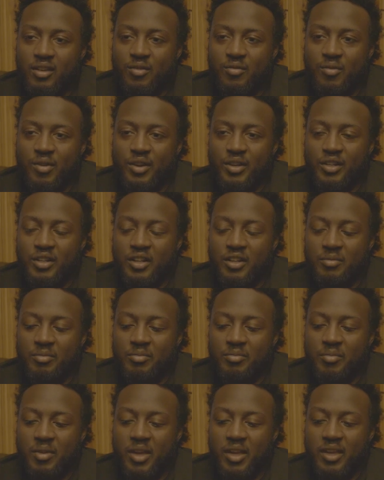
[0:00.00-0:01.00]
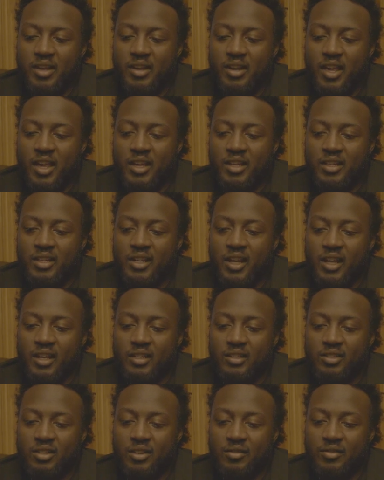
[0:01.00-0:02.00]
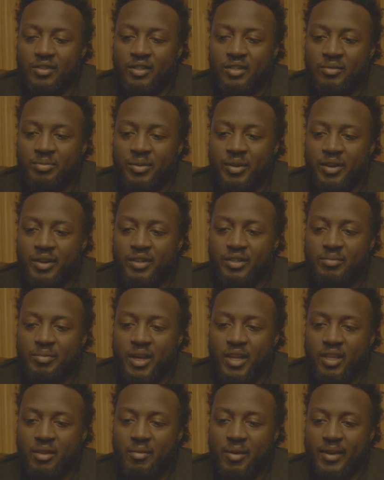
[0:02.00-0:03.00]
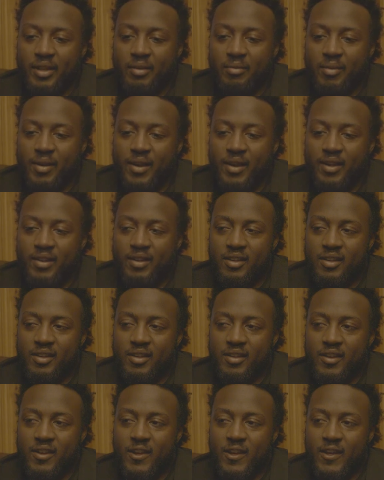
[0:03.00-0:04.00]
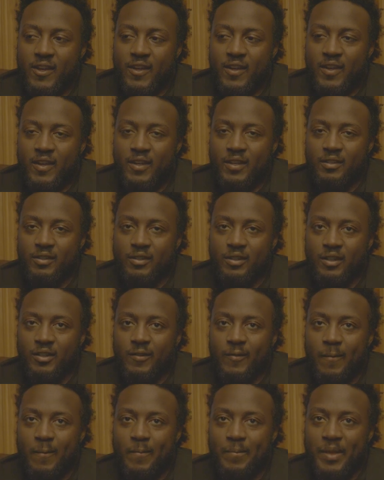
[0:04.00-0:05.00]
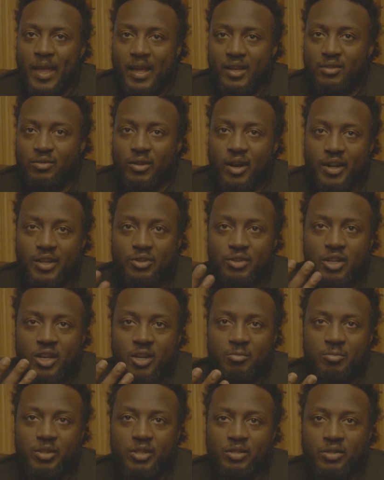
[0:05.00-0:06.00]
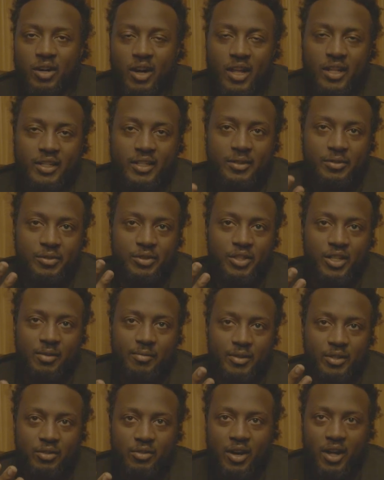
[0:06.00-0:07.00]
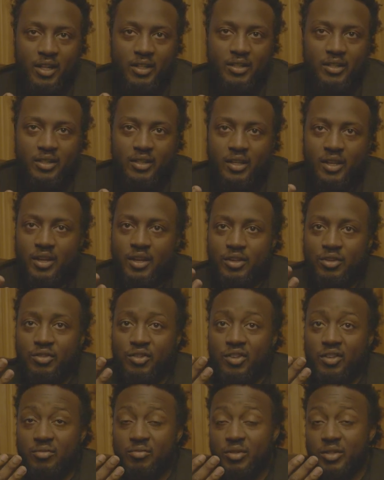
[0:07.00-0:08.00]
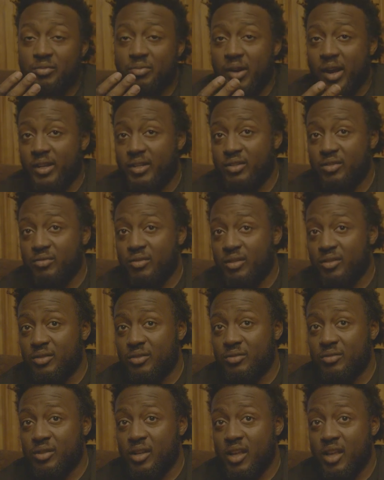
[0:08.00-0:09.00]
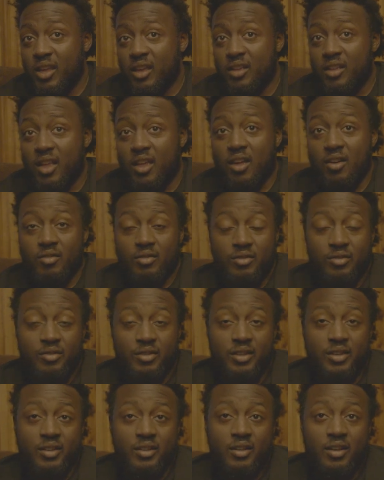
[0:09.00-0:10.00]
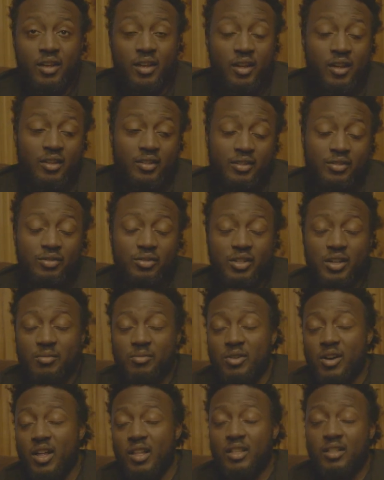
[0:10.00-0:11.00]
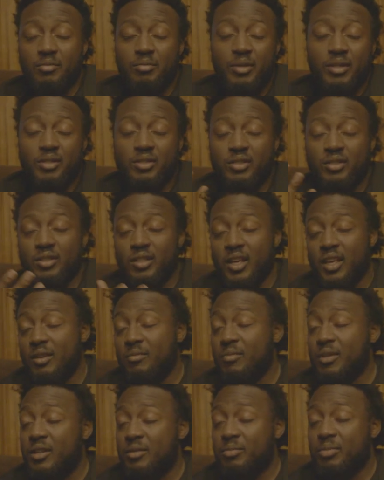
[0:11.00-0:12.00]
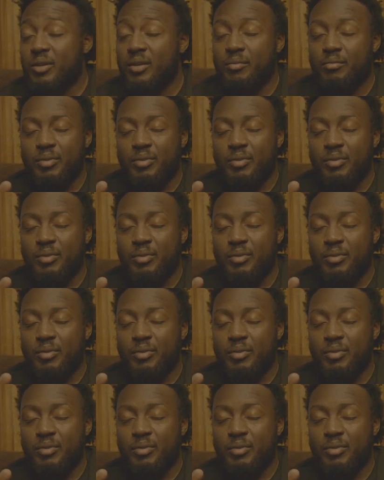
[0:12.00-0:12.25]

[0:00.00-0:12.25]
run it up, making $80 off these parents back to back to back. You know, that's why you come with the quality. When you come with the quality, you hit them with a price you want to, they're going to agree. So you come quality, build your name up.